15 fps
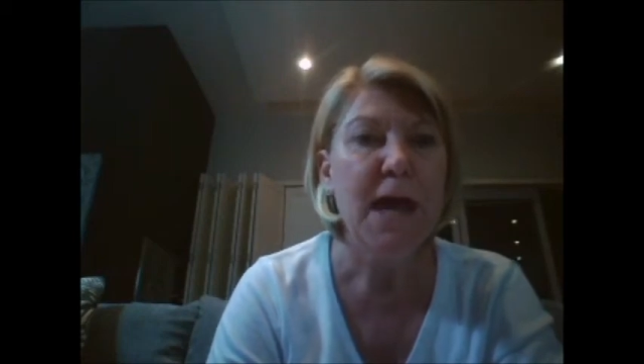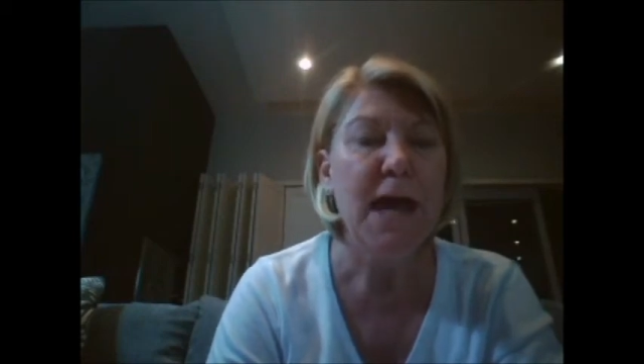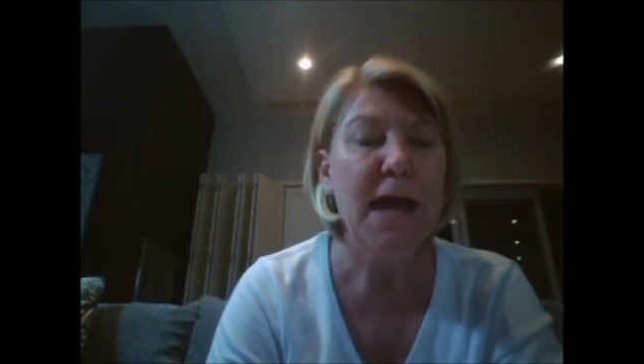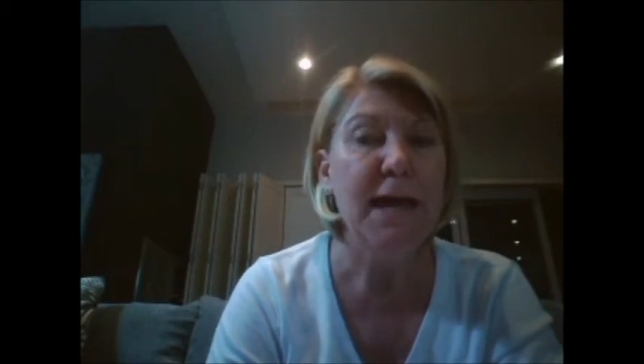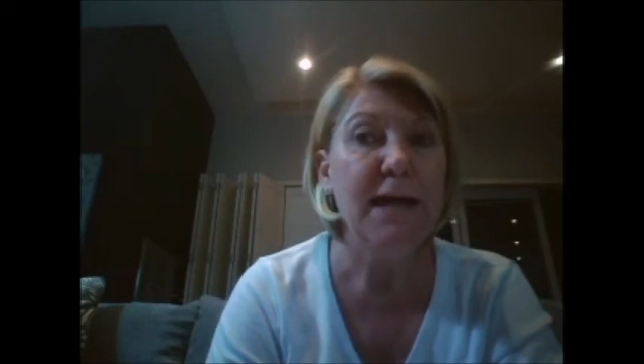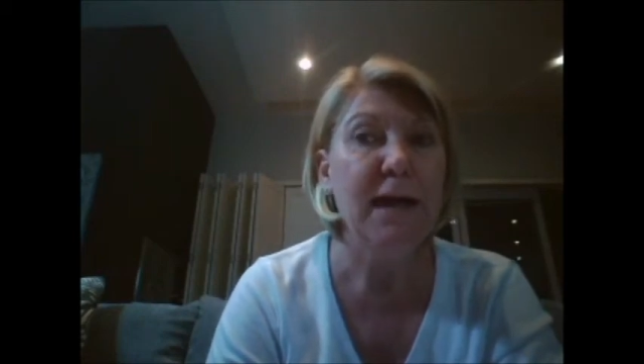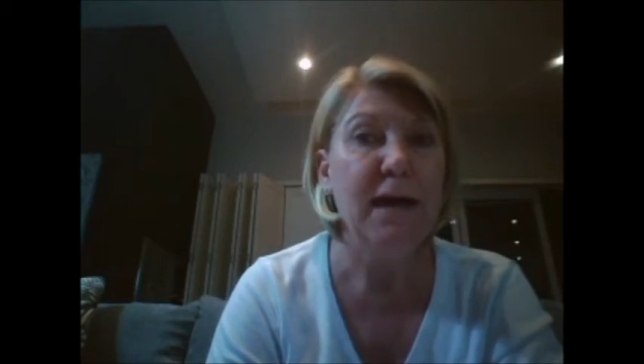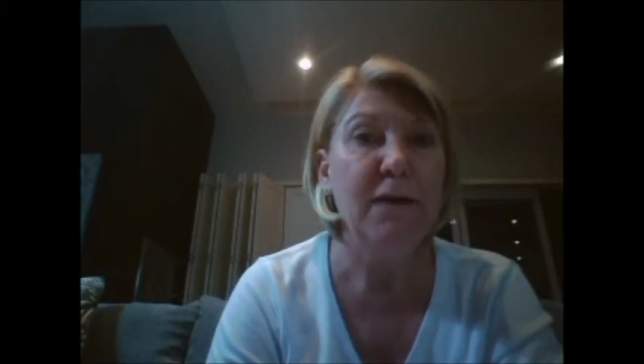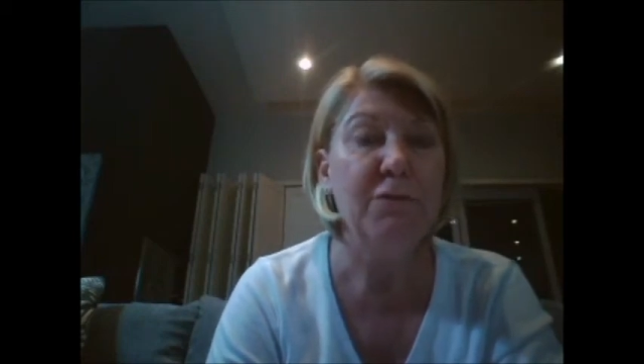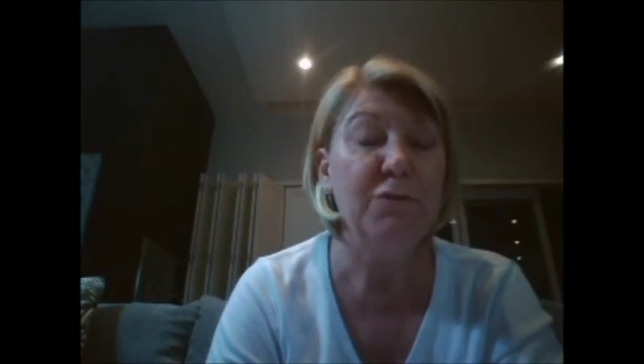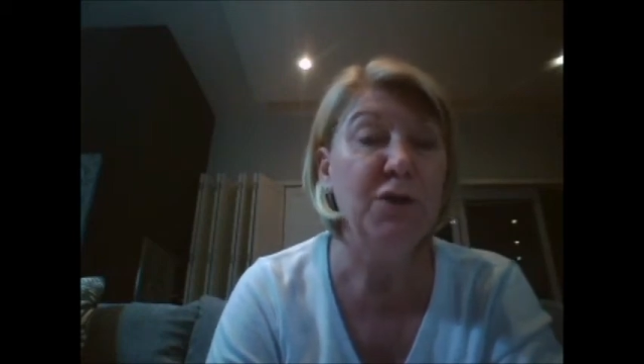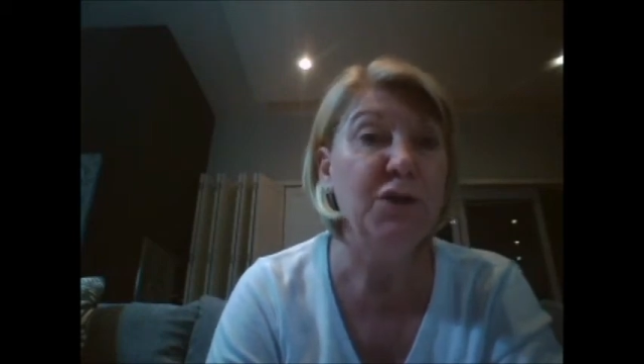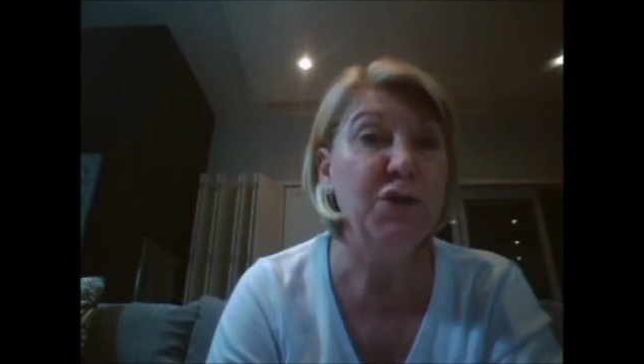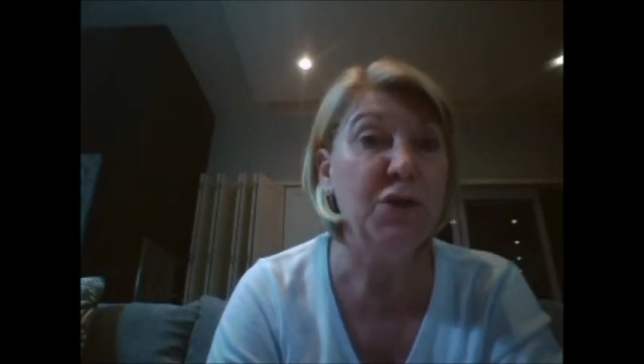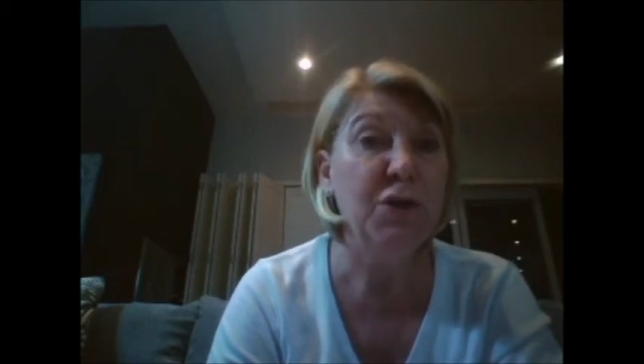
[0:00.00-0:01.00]
And I've
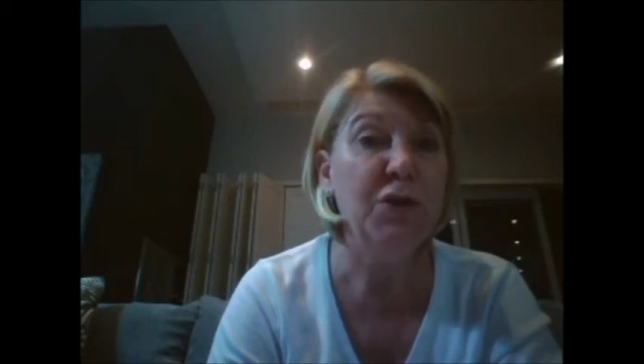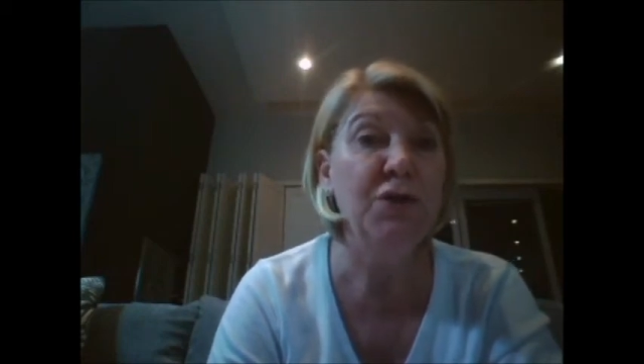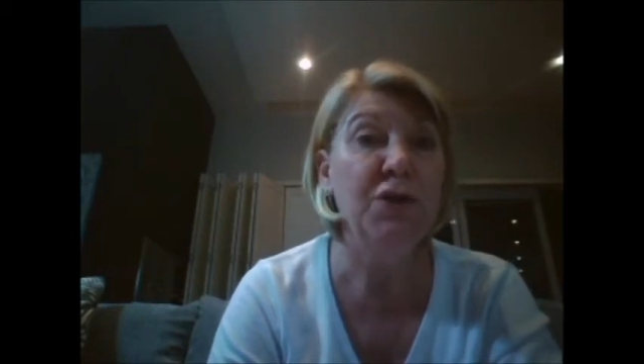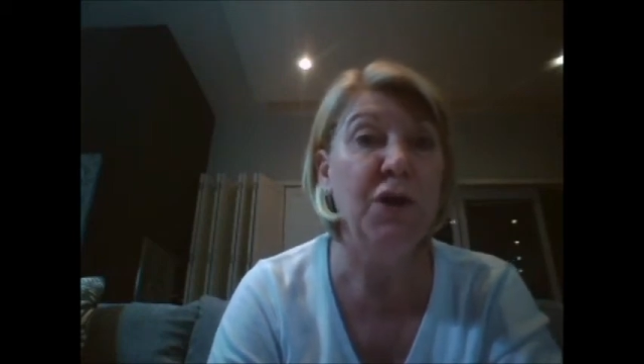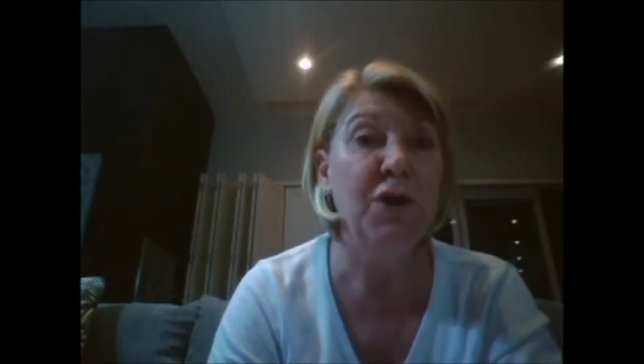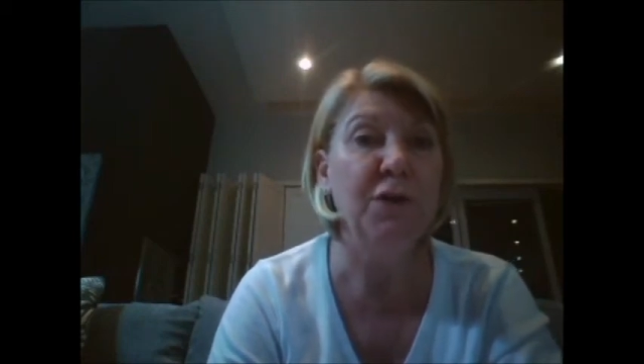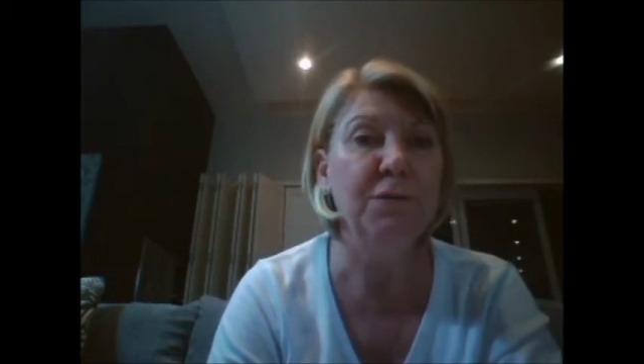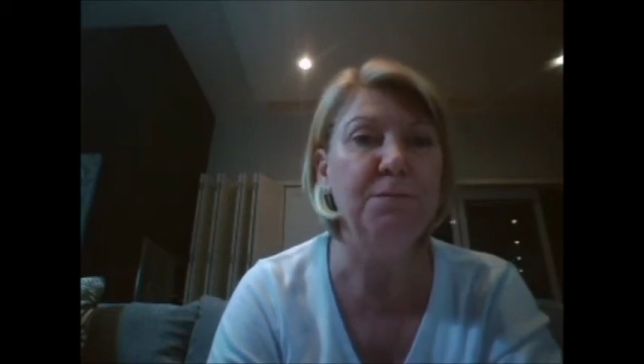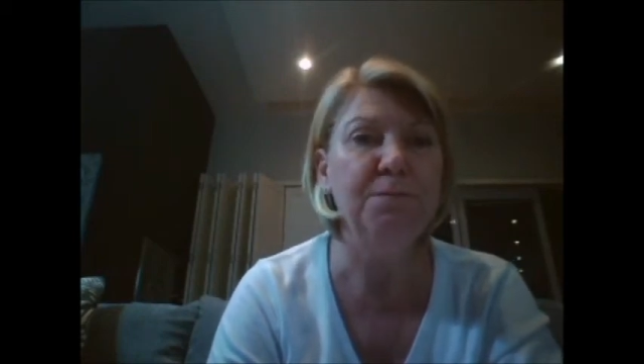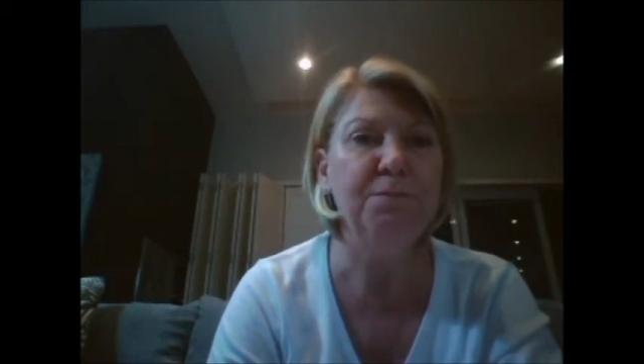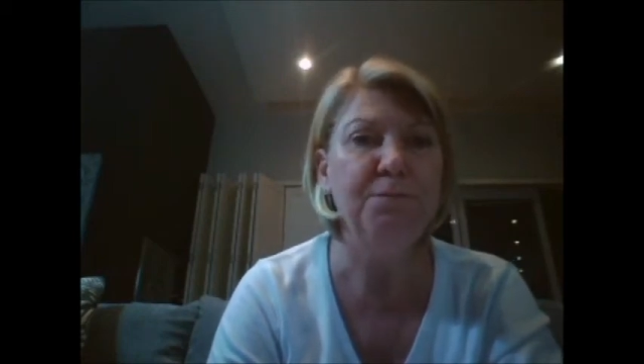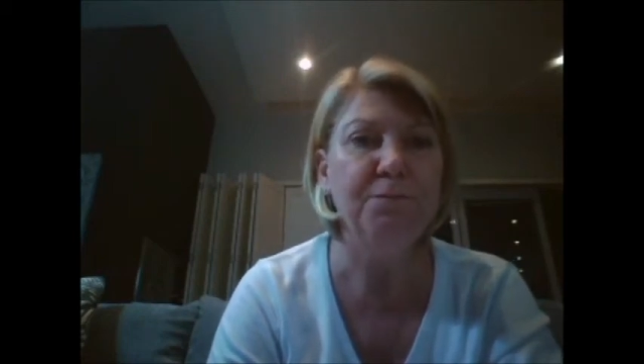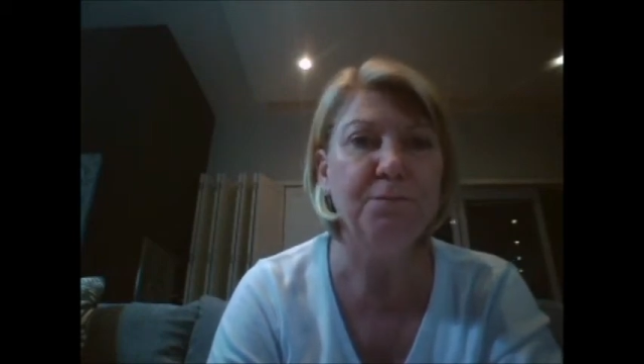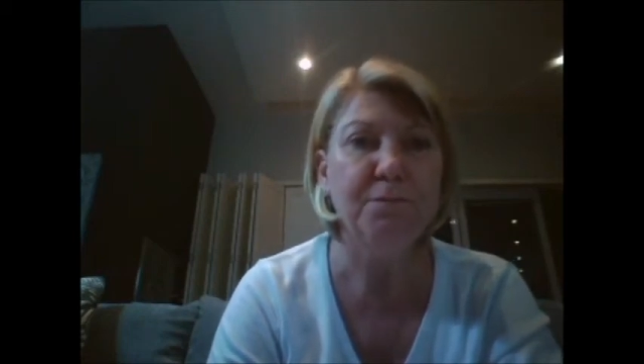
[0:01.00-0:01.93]
returned home.